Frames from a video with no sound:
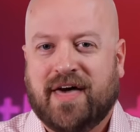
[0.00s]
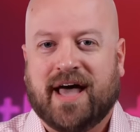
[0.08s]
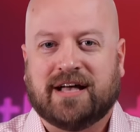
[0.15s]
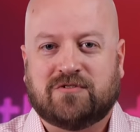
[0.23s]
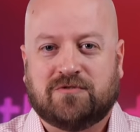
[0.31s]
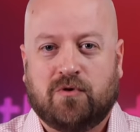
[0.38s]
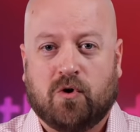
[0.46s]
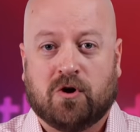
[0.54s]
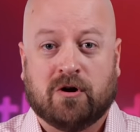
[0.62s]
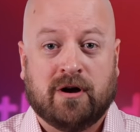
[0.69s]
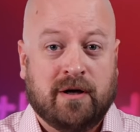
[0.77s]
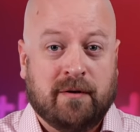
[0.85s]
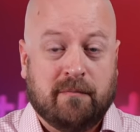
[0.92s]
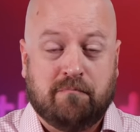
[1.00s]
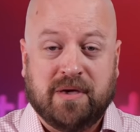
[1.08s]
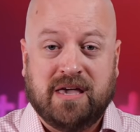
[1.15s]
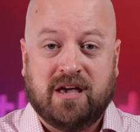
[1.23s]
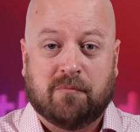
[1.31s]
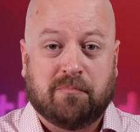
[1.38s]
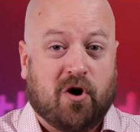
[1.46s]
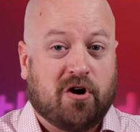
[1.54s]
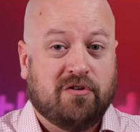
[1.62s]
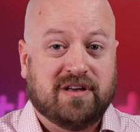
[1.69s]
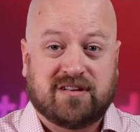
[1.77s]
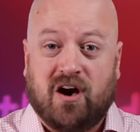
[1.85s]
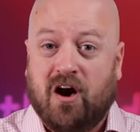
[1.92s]
Thanks for being a
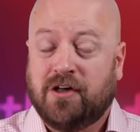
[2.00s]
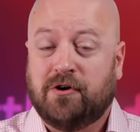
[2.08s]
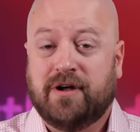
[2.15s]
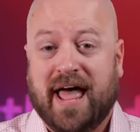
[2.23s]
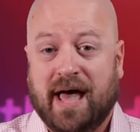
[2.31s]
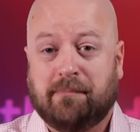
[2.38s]
part of this one hundred